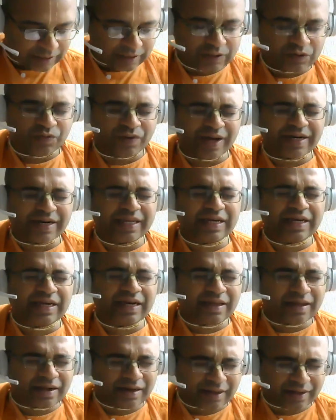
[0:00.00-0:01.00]
says very
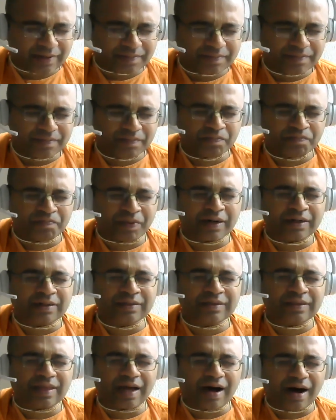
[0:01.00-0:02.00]
clearly,
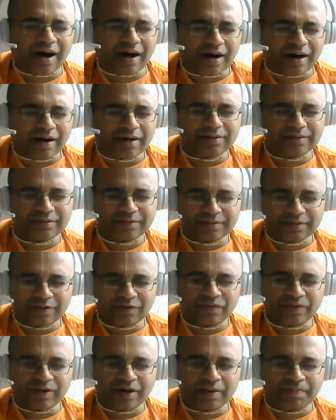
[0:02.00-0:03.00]
Bhakta.
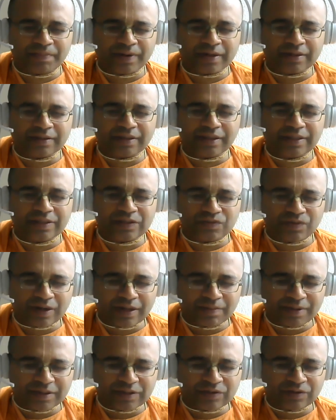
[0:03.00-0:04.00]
The word Bhakta is
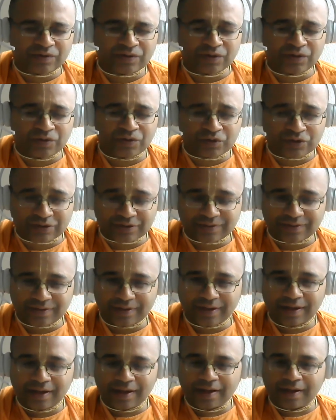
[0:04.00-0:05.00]
very much used.
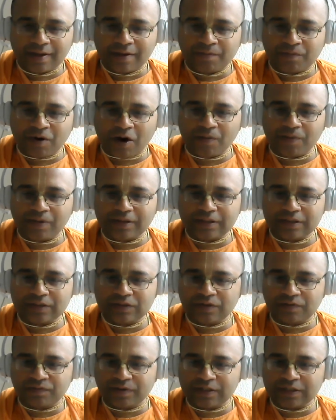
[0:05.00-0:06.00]
Probably this
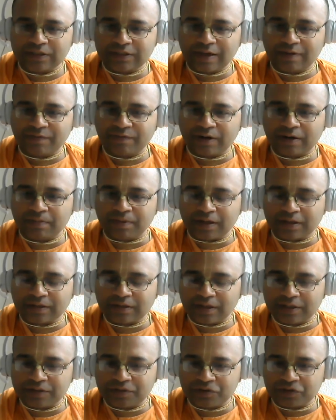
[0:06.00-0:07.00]
is the first time word
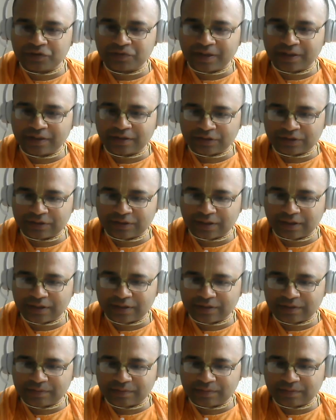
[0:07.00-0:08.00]
Bhakta is used by Krishna in
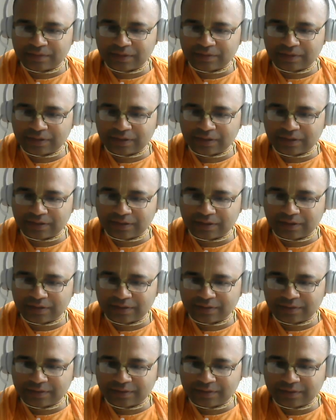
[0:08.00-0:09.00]
Bhagavad Gita.
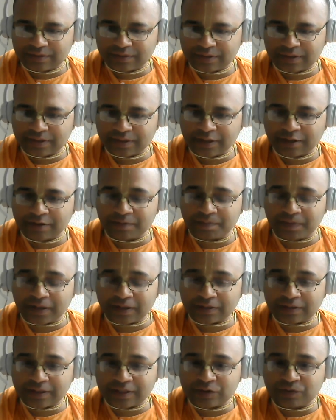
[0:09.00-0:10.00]
Isn't it? The
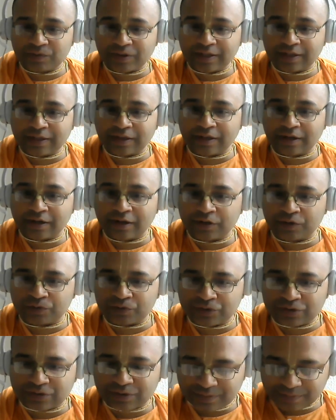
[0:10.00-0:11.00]
Bhakta is very clearly
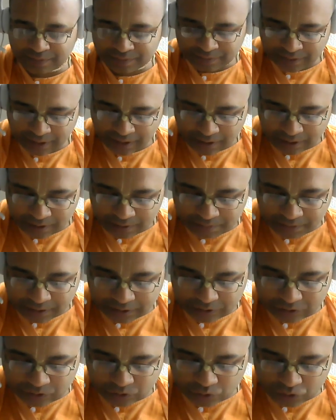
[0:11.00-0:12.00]
used.
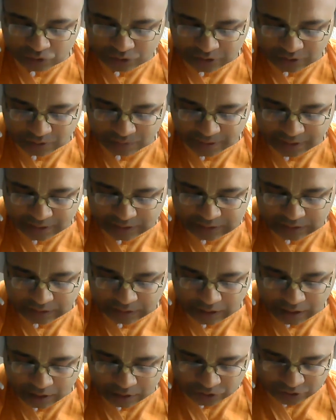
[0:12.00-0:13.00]
Bhakto si me
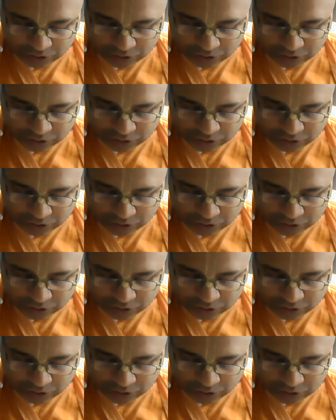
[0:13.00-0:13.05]
sakha